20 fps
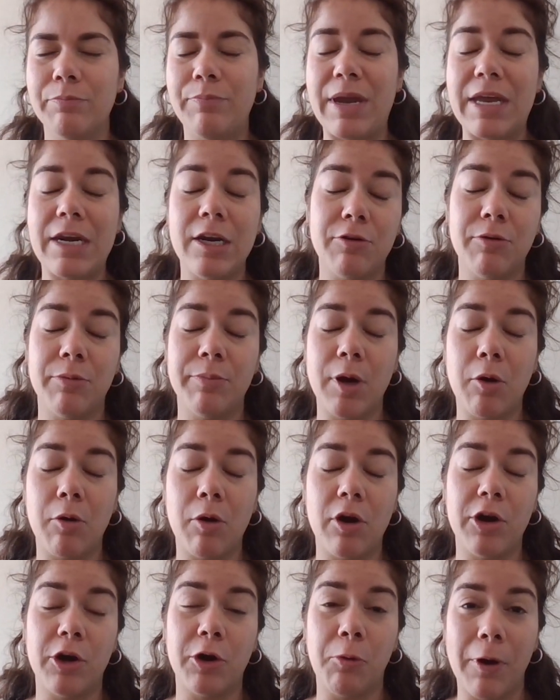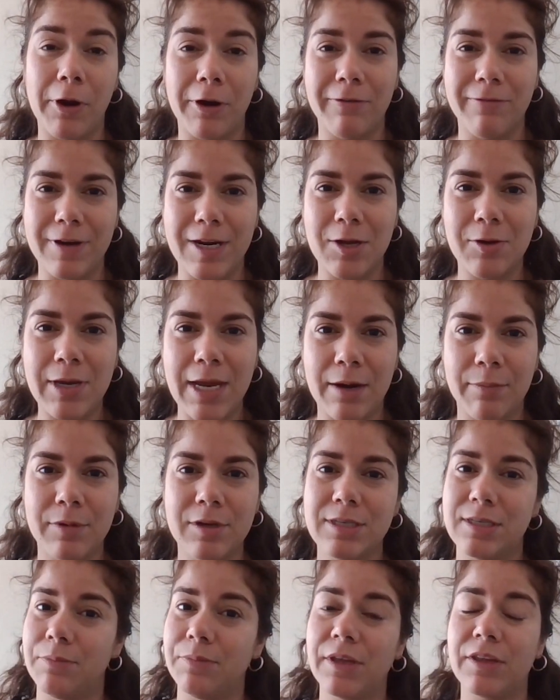Baited remote underwater video
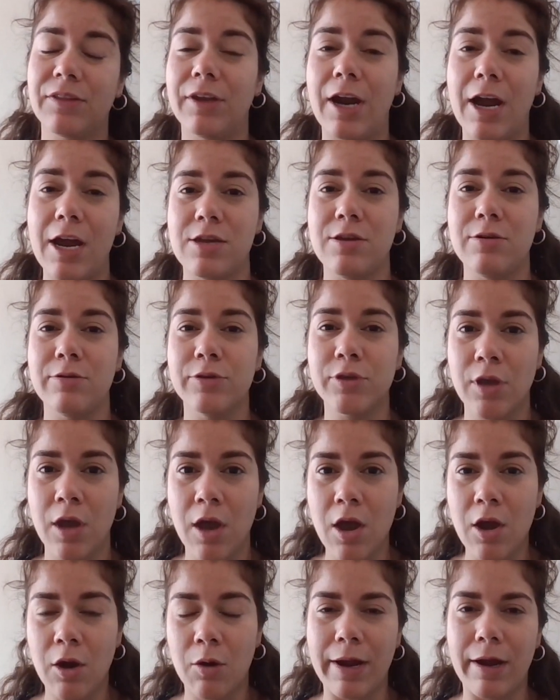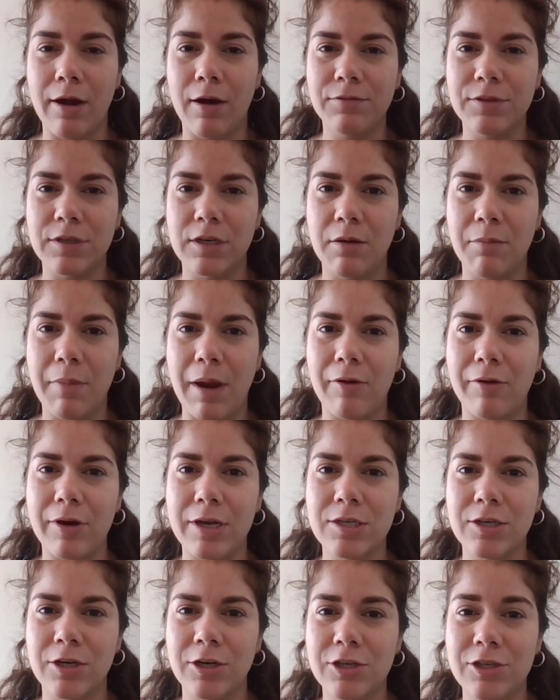cameras, something that I use quite often in my
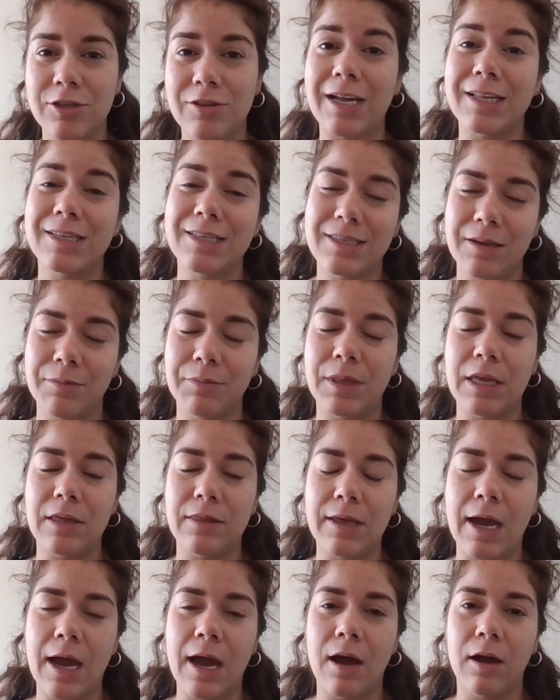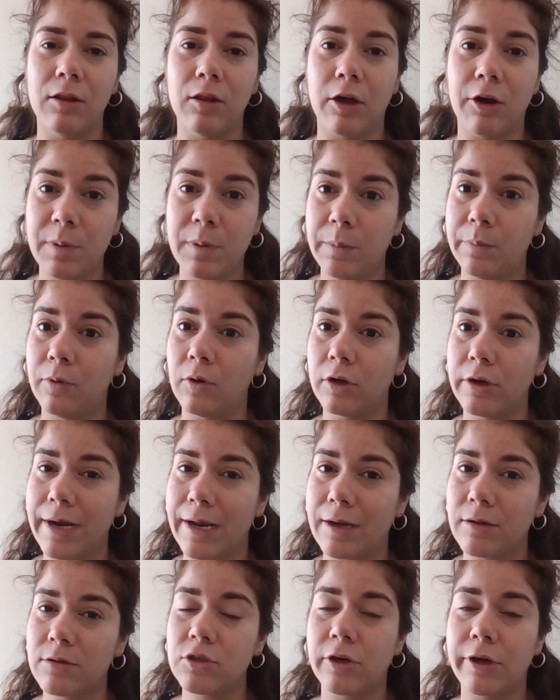research. That's something that a lot of people are
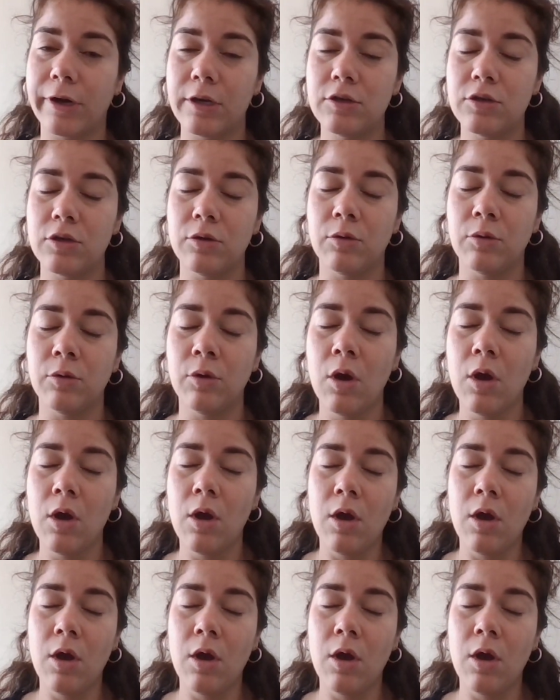now starting to